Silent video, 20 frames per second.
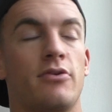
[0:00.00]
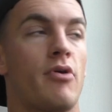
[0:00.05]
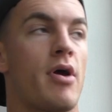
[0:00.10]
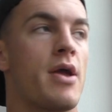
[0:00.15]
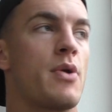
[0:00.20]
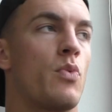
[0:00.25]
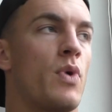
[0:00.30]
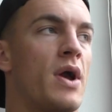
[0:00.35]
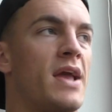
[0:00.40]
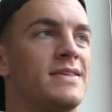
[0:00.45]

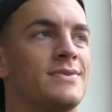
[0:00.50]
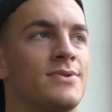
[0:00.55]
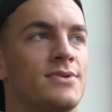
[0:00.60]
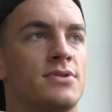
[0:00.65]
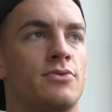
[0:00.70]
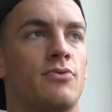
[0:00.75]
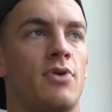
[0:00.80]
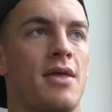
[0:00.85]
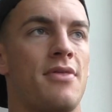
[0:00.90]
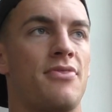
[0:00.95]
right way towards
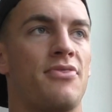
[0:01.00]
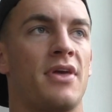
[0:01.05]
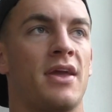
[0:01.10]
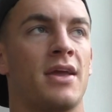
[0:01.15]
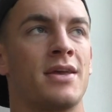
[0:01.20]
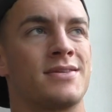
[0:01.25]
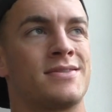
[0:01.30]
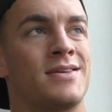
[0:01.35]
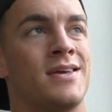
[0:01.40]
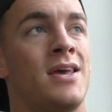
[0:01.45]
the right
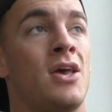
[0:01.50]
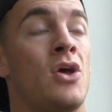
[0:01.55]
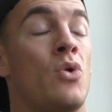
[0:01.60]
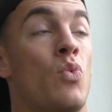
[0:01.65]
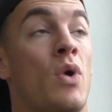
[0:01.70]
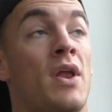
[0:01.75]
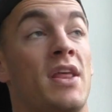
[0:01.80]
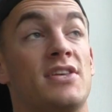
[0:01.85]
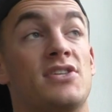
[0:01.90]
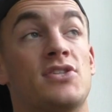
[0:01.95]
things,
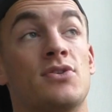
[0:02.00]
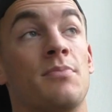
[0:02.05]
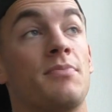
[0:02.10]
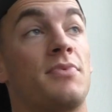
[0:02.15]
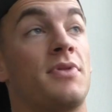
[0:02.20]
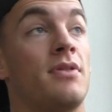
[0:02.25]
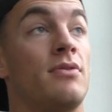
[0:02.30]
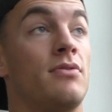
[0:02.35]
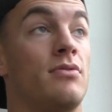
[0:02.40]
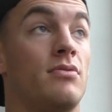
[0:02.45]
when it's
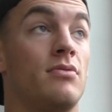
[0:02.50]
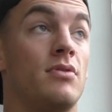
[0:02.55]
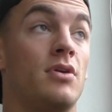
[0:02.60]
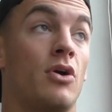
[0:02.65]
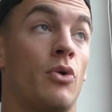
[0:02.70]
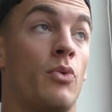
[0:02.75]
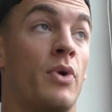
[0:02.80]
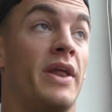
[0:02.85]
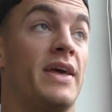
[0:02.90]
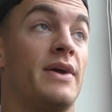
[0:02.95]
something, you
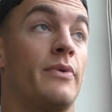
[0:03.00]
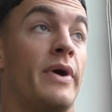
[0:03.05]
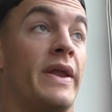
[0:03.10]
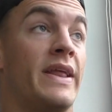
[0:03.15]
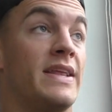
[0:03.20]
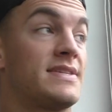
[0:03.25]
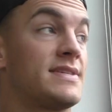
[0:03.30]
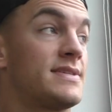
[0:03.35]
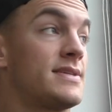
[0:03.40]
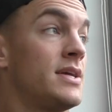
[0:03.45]
know, when
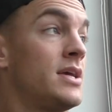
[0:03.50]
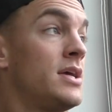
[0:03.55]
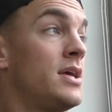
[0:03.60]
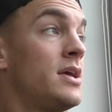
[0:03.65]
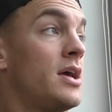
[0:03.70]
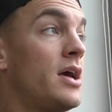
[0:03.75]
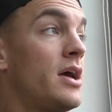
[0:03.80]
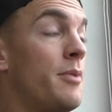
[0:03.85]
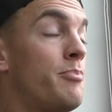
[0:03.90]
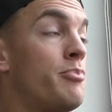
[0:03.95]
it's
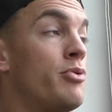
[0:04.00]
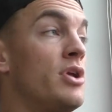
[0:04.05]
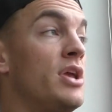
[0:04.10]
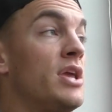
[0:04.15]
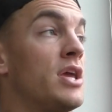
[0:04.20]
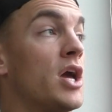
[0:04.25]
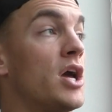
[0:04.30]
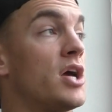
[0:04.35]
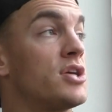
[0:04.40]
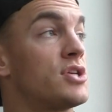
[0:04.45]
a
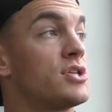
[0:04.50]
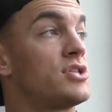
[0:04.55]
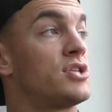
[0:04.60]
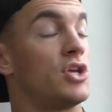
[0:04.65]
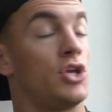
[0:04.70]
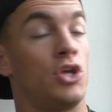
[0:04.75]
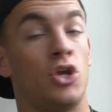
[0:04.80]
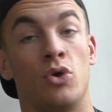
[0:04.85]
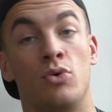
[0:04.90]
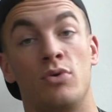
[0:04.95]
precursor to
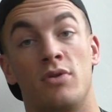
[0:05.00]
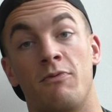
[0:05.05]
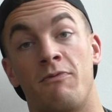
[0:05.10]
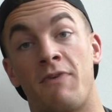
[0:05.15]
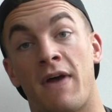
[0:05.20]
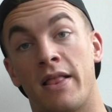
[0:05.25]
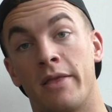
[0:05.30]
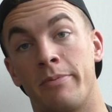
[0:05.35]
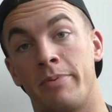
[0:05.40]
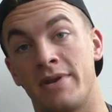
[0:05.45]
you
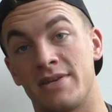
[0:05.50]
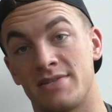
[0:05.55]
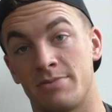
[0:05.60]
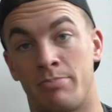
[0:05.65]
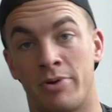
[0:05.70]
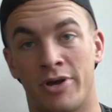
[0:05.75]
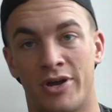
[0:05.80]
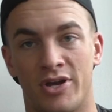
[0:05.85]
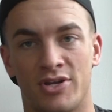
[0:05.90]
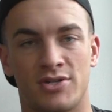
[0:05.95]
developing as a
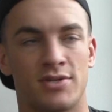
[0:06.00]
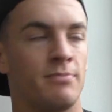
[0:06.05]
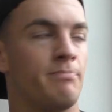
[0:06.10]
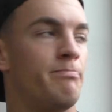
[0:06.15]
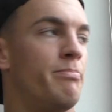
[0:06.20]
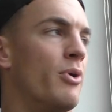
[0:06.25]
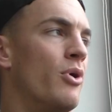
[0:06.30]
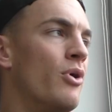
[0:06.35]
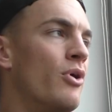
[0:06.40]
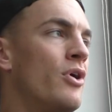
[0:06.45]
person.
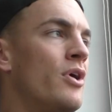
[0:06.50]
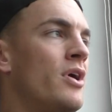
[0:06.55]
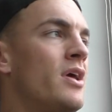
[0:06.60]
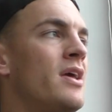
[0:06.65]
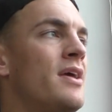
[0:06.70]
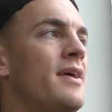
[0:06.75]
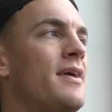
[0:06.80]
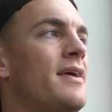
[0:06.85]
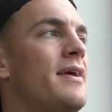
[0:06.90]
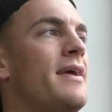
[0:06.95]
But
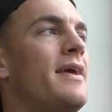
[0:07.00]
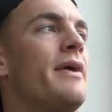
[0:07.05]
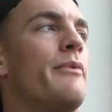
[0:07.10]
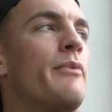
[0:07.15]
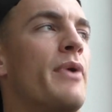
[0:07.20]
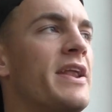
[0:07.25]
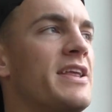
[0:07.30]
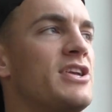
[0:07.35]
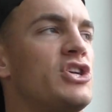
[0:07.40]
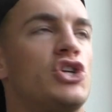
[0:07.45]

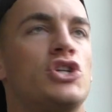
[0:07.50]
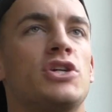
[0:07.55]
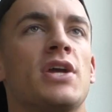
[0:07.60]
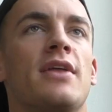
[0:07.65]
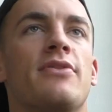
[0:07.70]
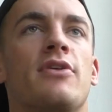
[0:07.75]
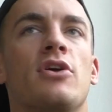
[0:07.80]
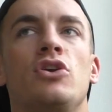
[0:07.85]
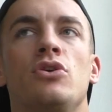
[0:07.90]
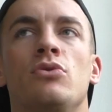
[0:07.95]
when it's
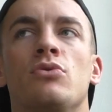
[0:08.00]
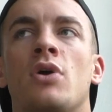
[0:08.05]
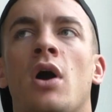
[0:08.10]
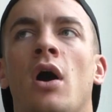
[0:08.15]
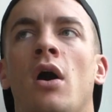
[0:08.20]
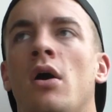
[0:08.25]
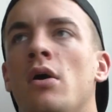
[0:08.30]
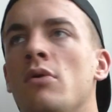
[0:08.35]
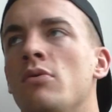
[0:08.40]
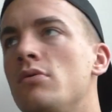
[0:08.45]
shit that you
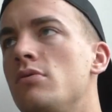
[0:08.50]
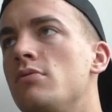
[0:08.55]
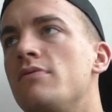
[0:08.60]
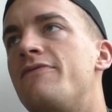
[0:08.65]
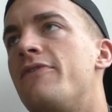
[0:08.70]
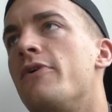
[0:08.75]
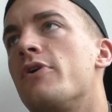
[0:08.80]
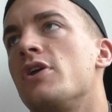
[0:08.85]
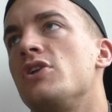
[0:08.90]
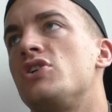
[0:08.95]
can't
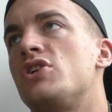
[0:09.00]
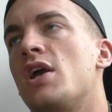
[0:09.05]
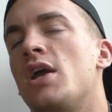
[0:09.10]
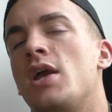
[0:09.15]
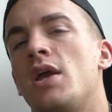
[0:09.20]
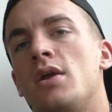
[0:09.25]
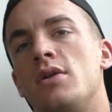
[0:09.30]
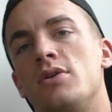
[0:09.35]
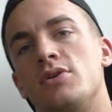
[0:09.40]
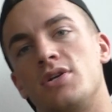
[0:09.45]
fucking
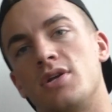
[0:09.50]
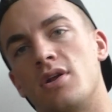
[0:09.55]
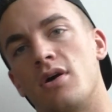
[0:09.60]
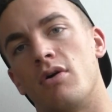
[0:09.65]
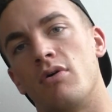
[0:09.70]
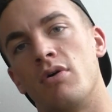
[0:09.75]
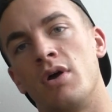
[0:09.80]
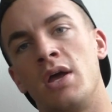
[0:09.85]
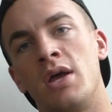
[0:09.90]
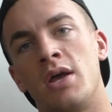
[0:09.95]
change, you
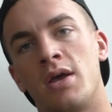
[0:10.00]
know,